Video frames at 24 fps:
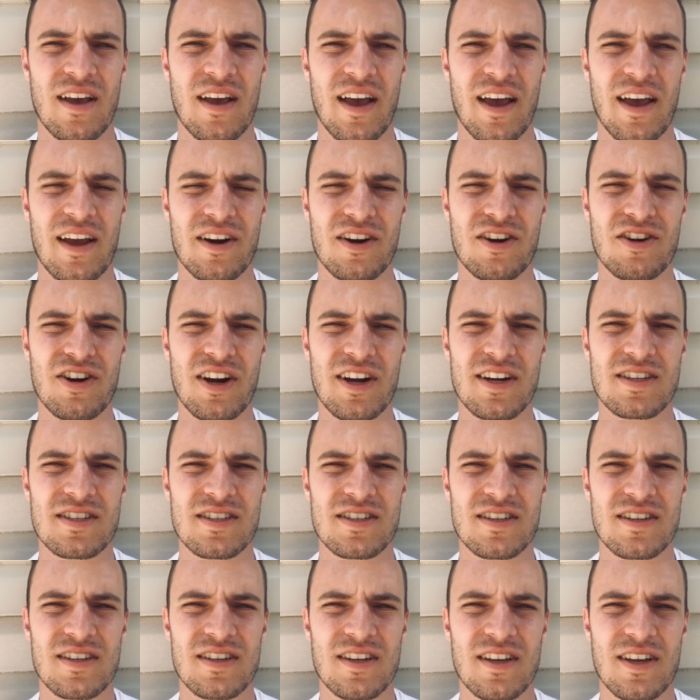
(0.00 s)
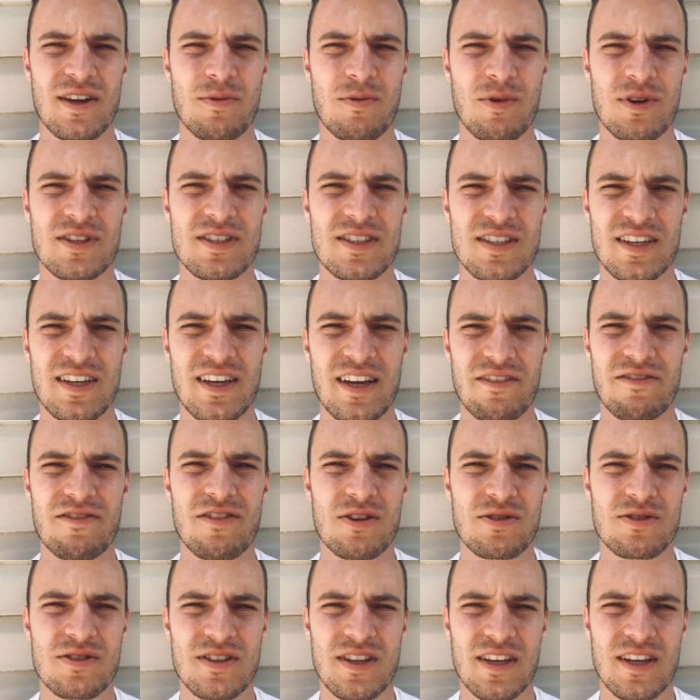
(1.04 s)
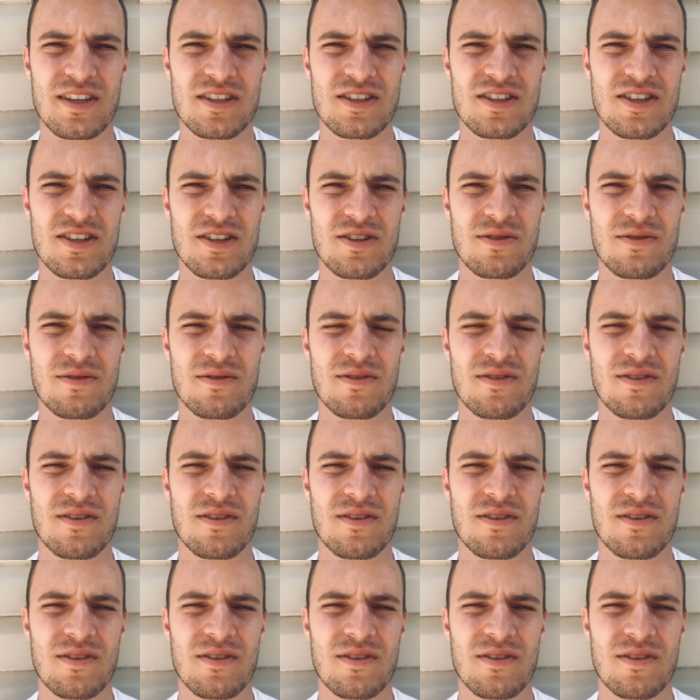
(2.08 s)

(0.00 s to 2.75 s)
And Christ, he wants to give those things to you.